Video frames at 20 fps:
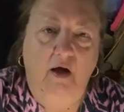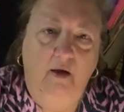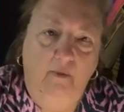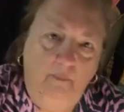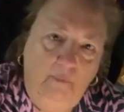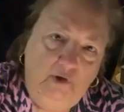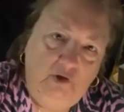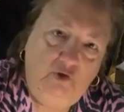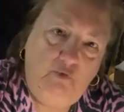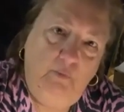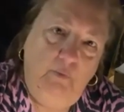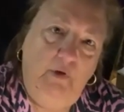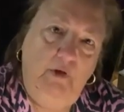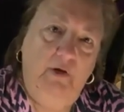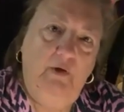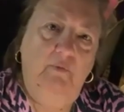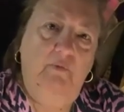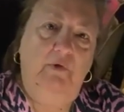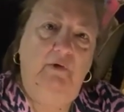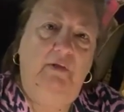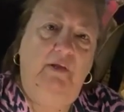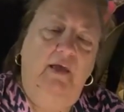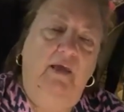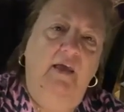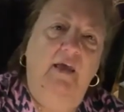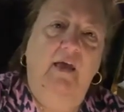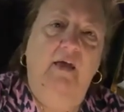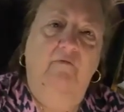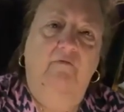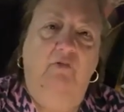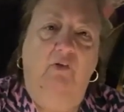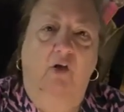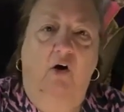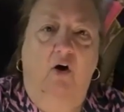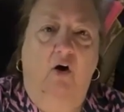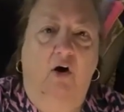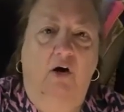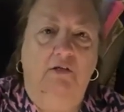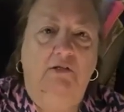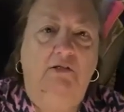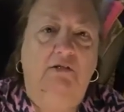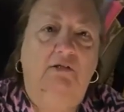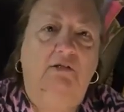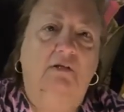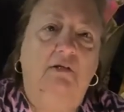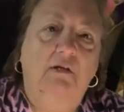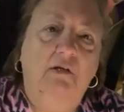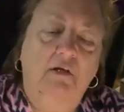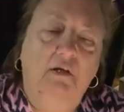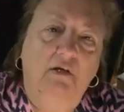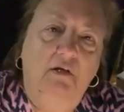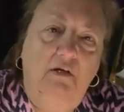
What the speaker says: how much money would they have lost